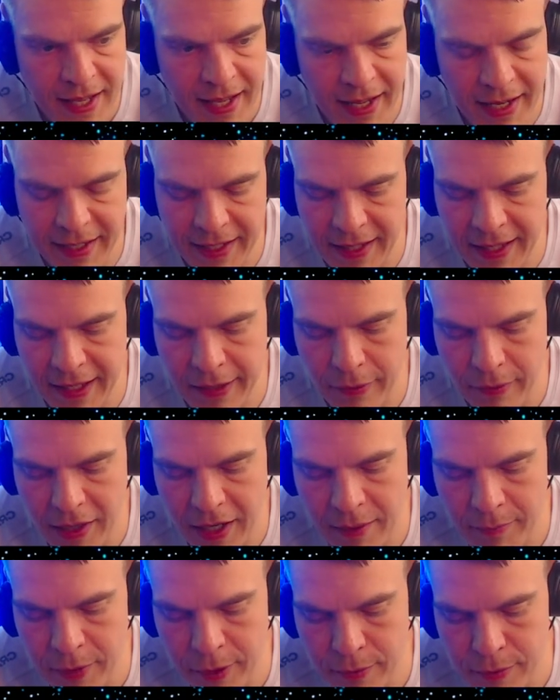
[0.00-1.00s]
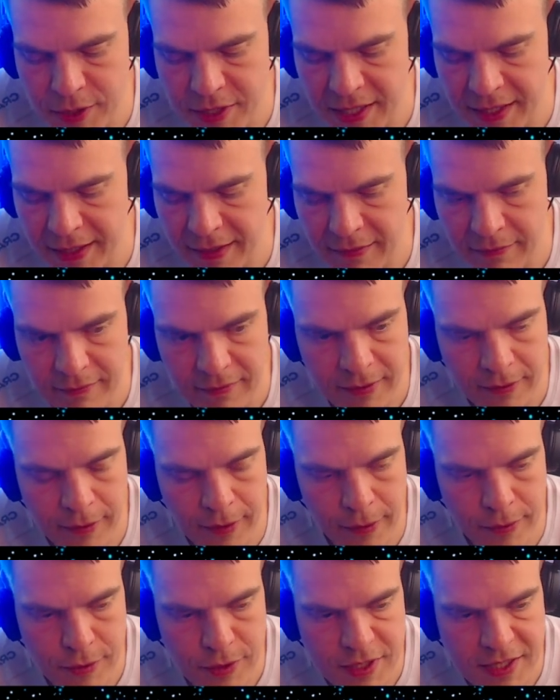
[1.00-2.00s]
And here I'm using
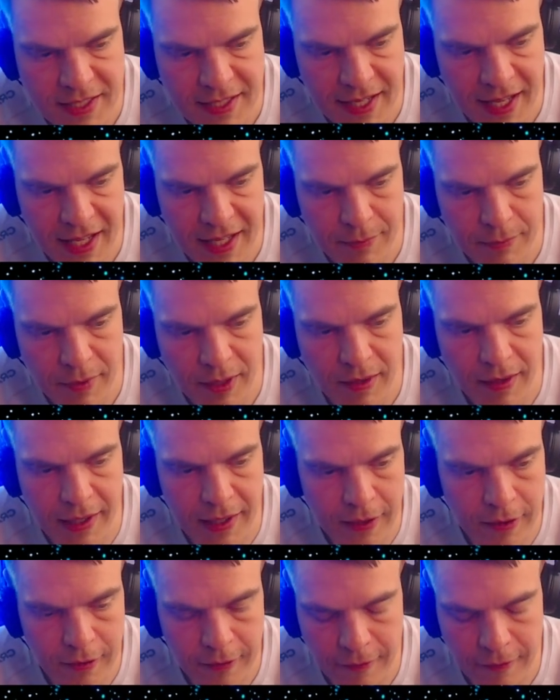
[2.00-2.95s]
those same kind of